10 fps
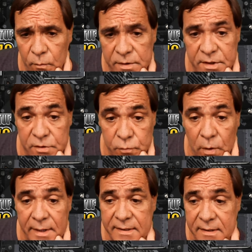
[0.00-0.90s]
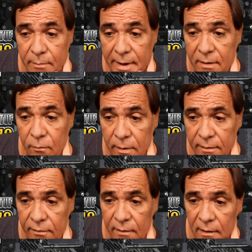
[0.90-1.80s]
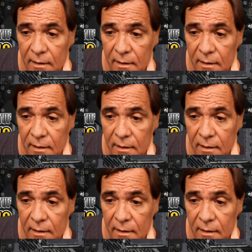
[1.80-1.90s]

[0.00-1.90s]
which is twice the bandwidth